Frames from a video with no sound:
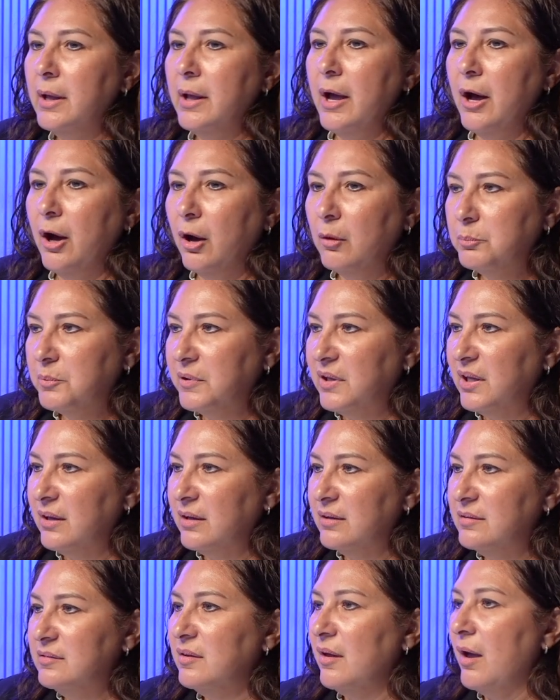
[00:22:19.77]
help
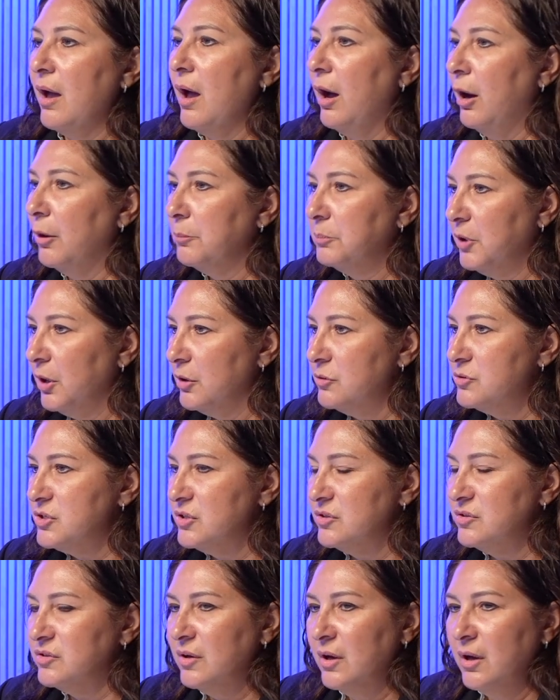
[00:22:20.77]
kids, help
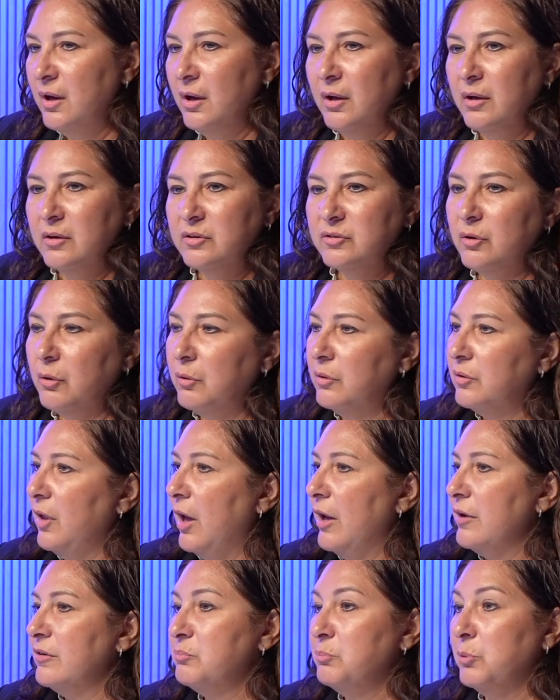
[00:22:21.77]
coaches. So a
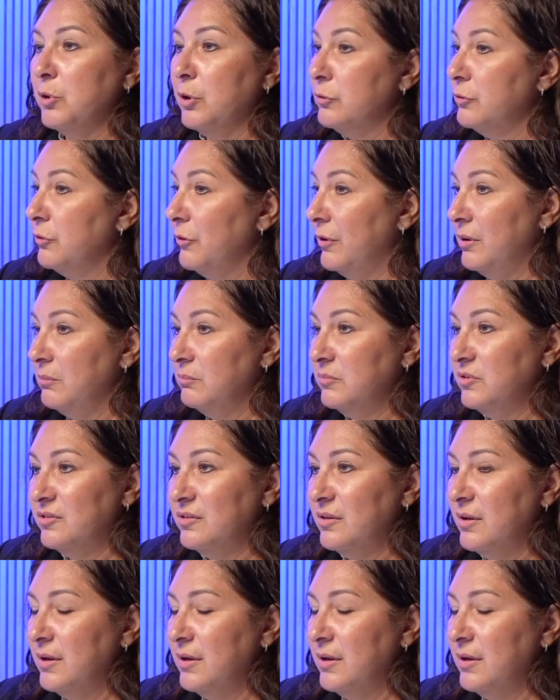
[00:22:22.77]
lot of programs